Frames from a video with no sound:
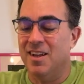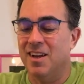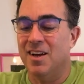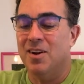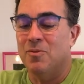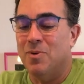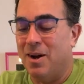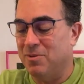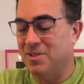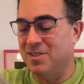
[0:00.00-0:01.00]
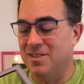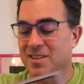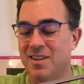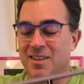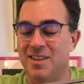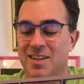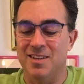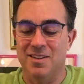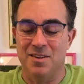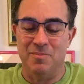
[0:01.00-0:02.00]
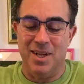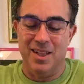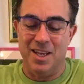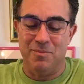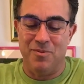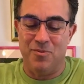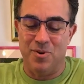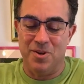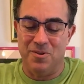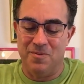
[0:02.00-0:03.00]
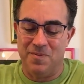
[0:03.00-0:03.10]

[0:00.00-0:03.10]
routes that may lay before you.